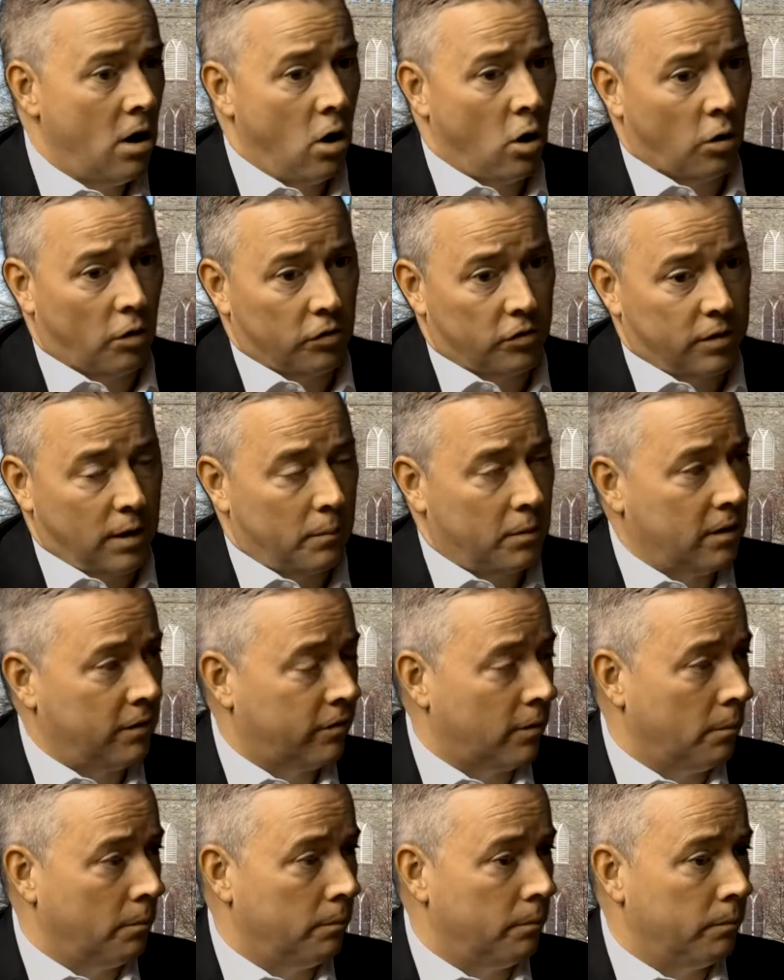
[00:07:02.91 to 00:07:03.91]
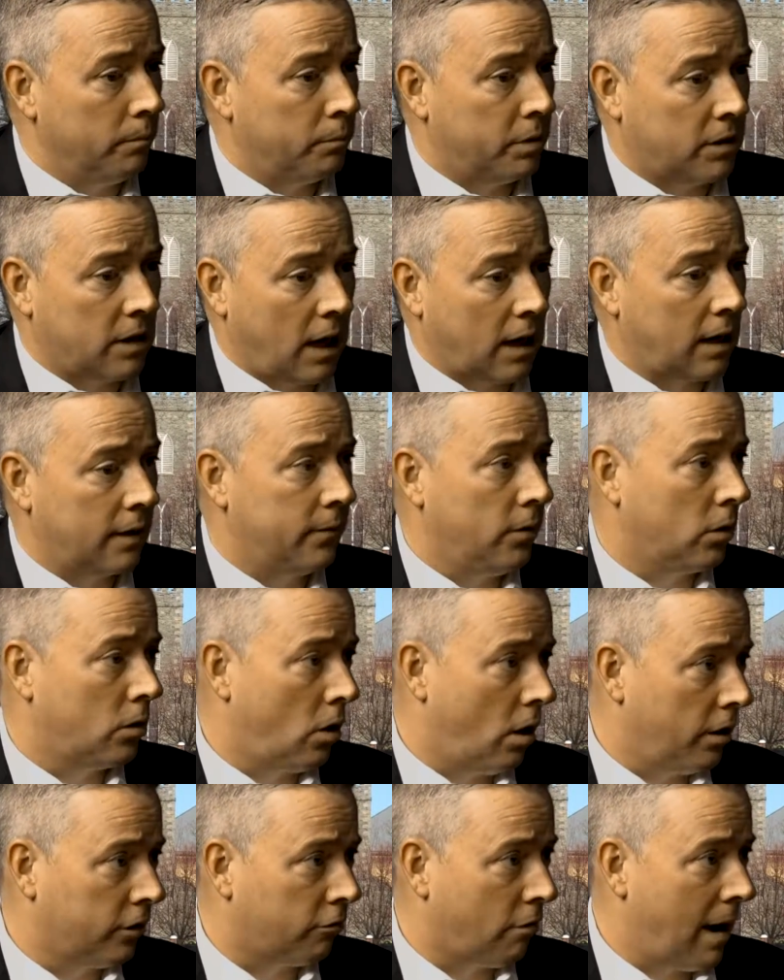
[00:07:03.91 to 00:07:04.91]
or if somebody from Pawtucketville
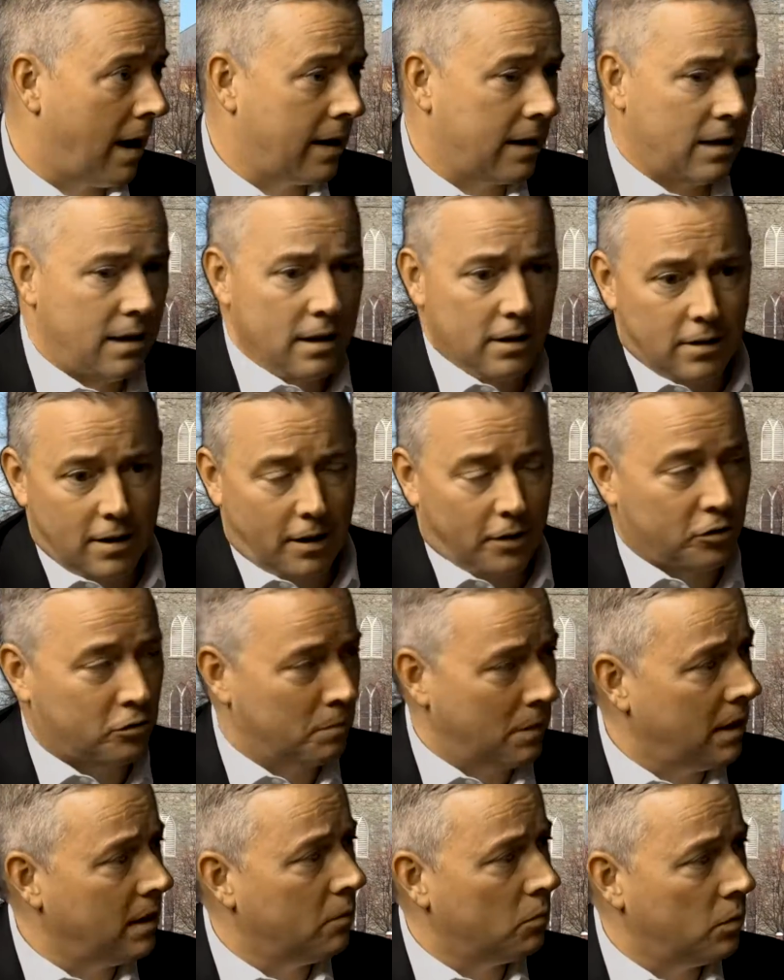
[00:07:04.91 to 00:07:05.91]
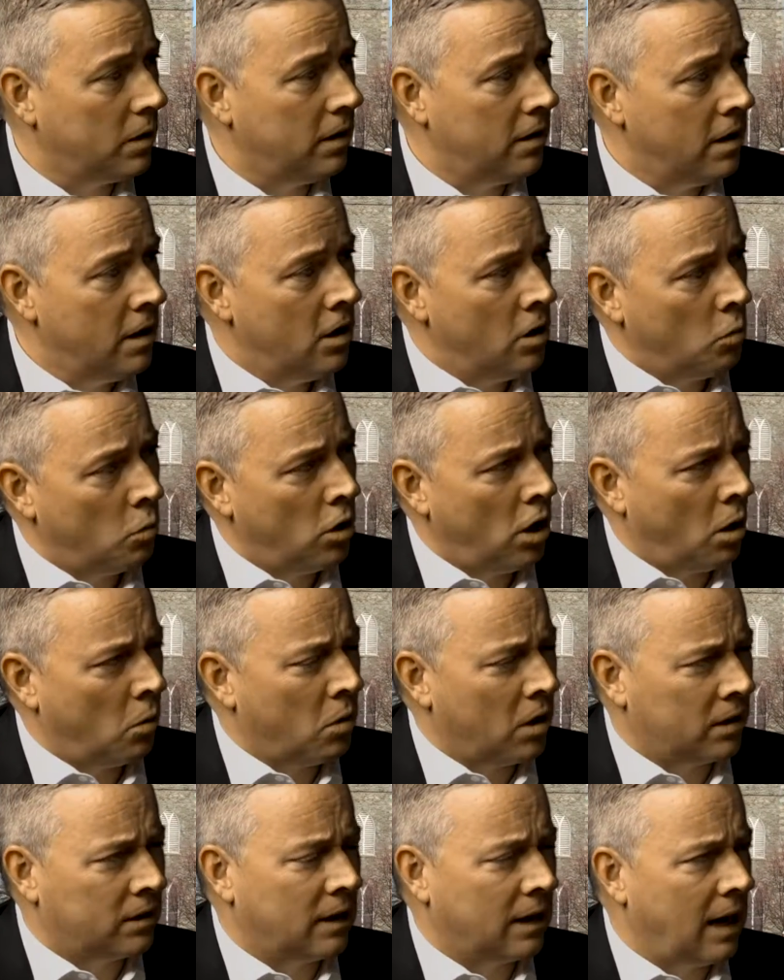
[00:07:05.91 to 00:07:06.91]
calls Roddy, he tells me, and we all
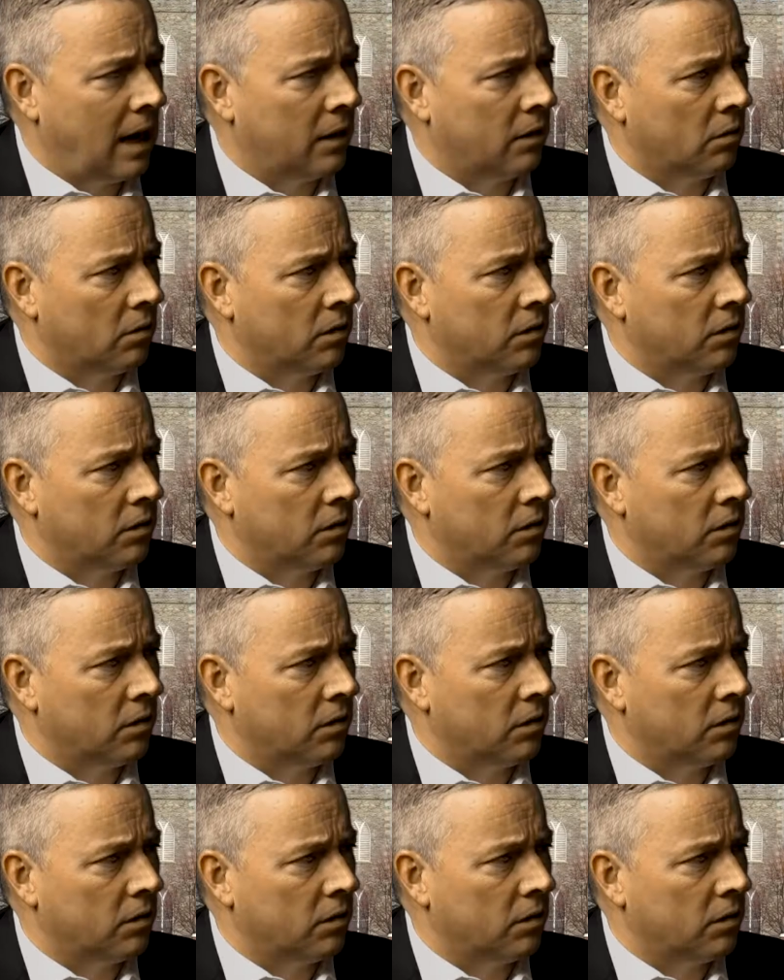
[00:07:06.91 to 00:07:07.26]
work together.